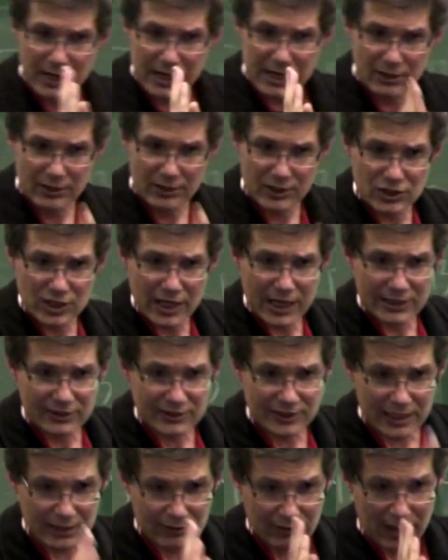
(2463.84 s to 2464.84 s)
would agree on a
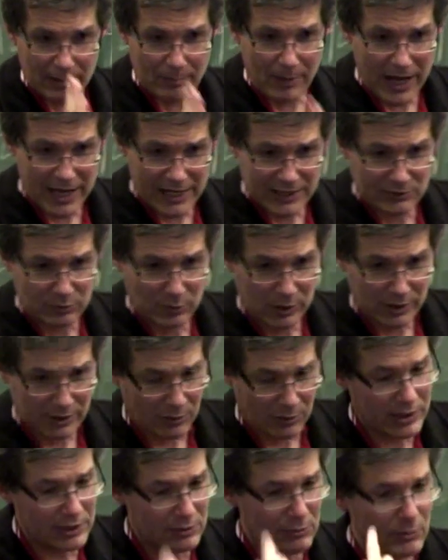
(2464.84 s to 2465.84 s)
shared secret, a
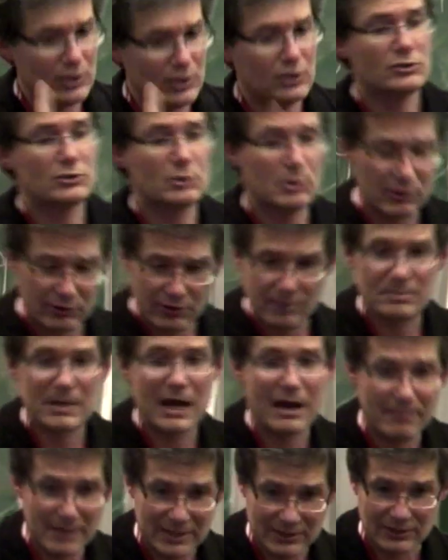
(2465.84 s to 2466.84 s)
password that we would use to
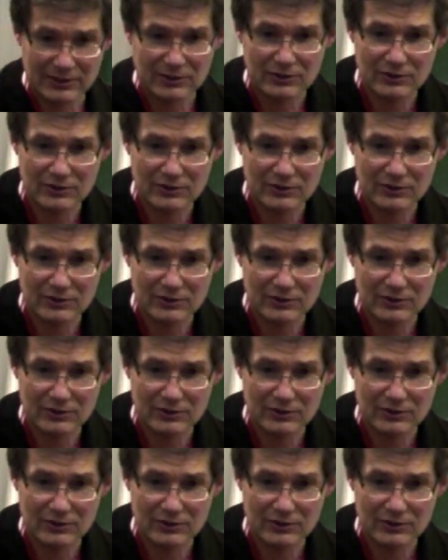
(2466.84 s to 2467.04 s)
encrypt our